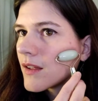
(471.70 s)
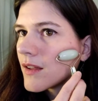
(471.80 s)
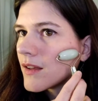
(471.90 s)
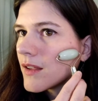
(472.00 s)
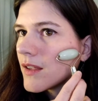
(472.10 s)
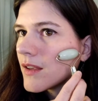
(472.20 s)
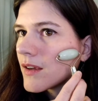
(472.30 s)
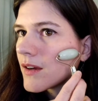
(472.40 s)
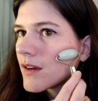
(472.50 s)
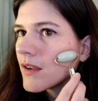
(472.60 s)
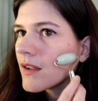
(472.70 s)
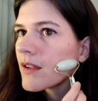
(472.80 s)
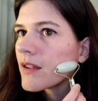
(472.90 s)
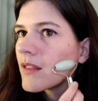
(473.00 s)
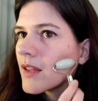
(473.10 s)
and here,
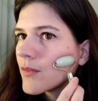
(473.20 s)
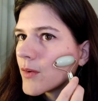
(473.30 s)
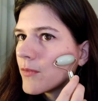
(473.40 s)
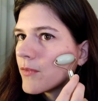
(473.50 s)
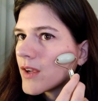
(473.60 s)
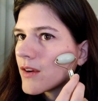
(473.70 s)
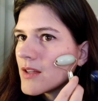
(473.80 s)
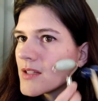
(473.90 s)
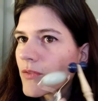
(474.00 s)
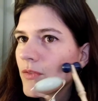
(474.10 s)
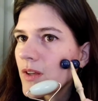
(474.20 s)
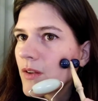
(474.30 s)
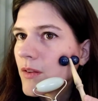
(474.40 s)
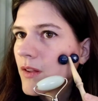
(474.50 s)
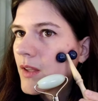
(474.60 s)
they have a very different
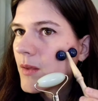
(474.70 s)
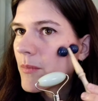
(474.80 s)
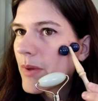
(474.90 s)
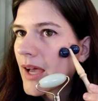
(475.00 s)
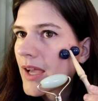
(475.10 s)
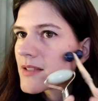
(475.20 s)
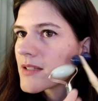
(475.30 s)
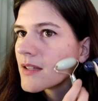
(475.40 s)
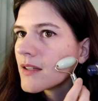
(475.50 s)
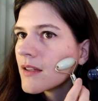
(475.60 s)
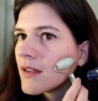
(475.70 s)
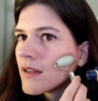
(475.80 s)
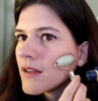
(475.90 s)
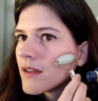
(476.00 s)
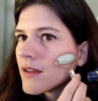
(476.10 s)
impact.
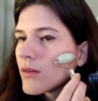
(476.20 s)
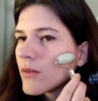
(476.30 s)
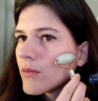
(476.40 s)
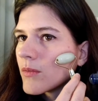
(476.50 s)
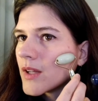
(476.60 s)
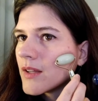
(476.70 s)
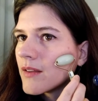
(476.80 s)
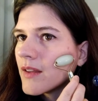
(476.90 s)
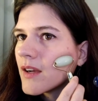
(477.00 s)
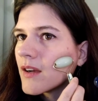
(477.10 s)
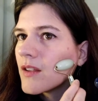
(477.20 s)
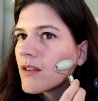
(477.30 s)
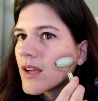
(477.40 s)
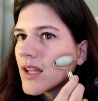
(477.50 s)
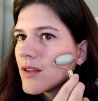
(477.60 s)
When there, you
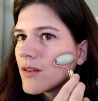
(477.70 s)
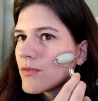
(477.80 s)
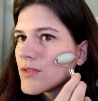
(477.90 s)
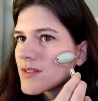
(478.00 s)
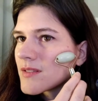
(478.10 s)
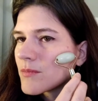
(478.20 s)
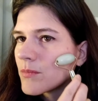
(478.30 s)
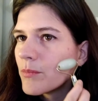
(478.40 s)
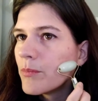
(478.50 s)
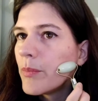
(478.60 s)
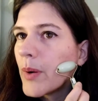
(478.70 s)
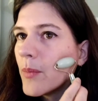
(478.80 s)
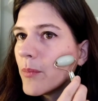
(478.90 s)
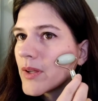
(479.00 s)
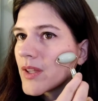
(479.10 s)
kind of just
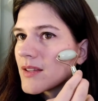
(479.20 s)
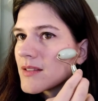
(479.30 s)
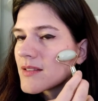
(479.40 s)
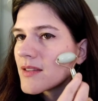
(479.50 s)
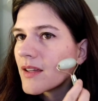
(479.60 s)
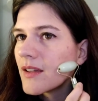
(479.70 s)
bump against